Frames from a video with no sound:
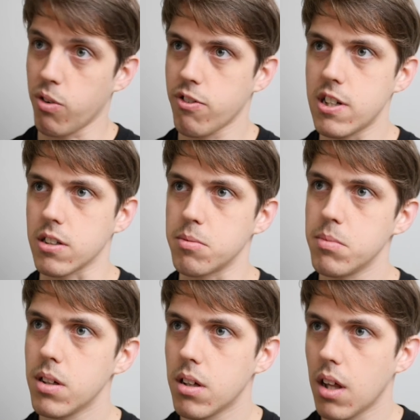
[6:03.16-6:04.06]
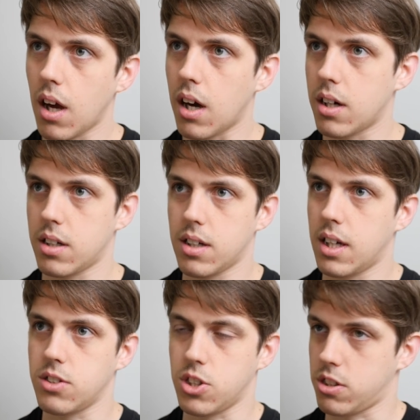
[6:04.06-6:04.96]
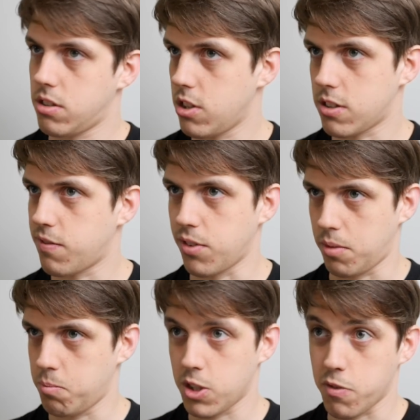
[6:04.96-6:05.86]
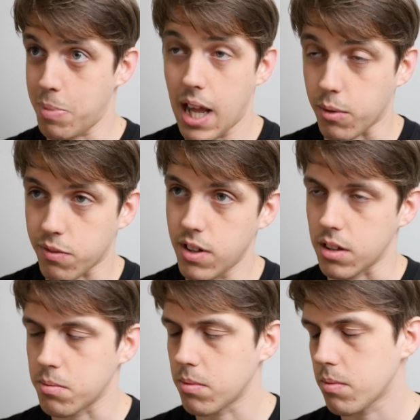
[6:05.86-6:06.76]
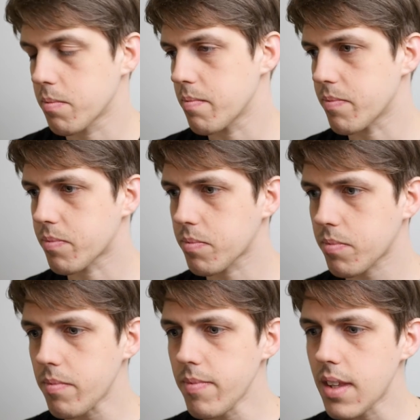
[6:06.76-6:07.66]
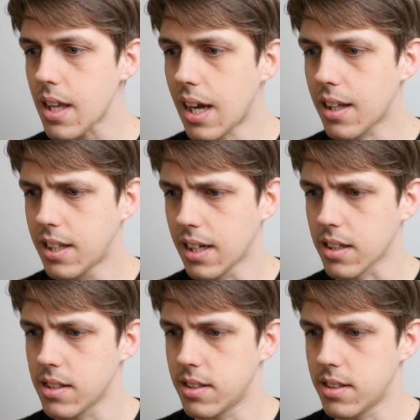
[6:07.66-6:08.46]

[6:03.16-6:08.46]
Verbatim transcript: freedom, just for playing with freedom. And I think